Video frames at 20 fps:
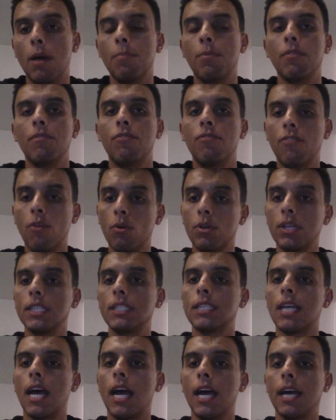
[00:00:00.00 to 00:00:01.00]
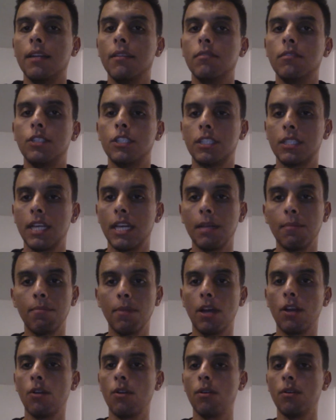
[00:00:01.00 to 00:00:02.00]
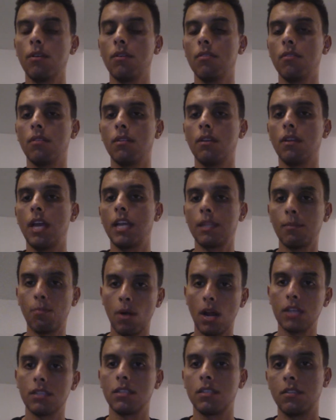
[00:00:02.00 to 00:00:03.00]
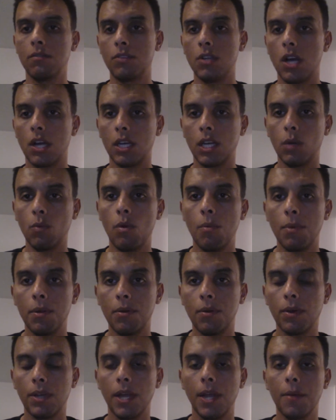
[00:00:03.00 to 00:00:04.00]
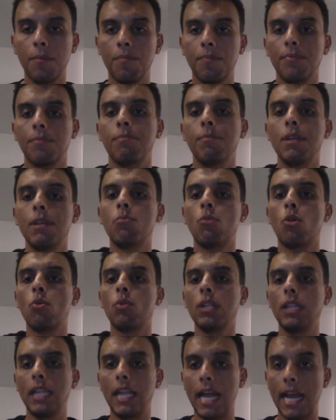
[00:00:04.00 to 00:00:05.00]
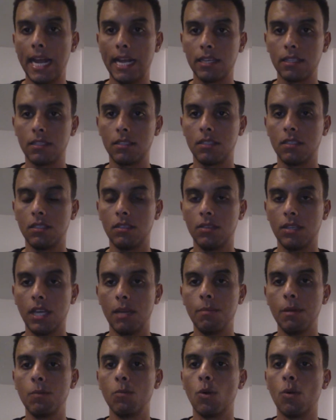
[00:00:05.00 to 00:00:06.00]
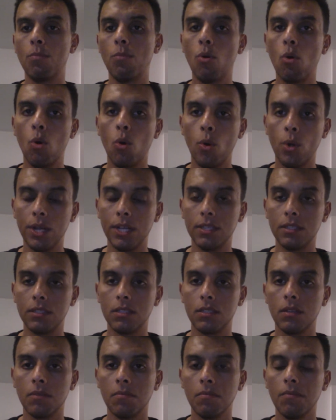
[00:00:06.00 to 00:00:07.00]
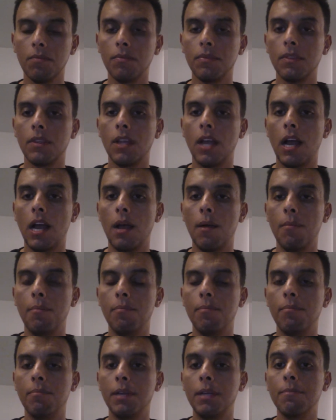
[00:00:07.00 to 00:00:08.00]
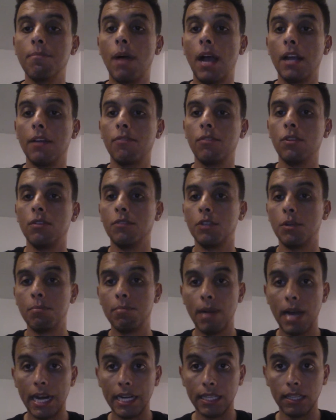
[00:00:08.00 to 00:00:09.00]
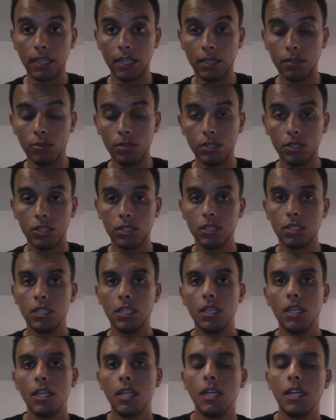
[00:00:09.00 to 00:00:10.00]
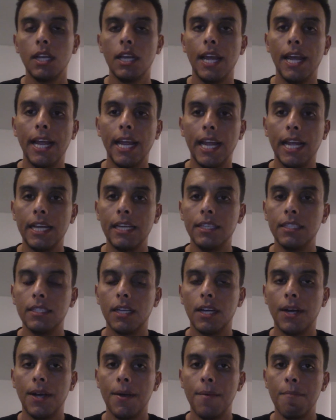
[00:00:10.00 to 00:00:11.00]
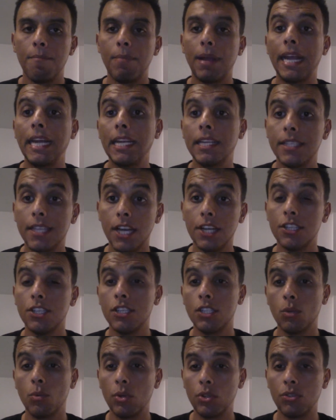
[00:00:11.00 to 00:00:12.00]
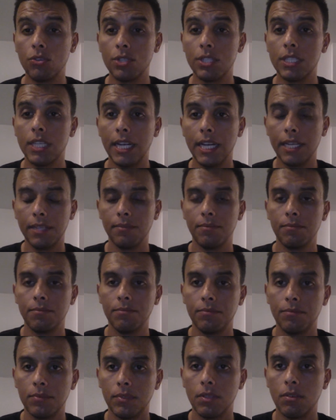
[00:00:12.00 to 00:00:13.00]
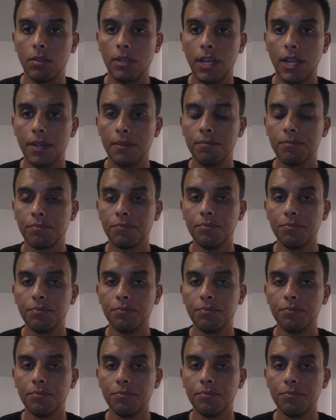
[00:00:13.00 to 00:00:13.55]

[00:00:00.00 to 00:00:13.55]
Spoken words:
but focus on just getting better at the process of talking to women, okay? Being more relaxed, okay? Being more poised. Being mindful of your body language, and paying attention to what they're saying, okay?